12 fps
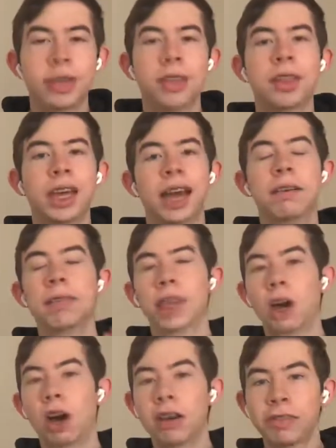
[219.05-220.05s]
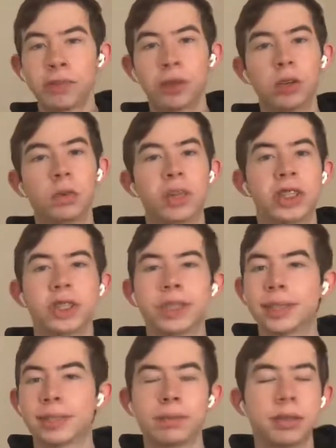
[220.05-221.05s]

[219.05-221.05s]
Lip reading: They have the off mode, which is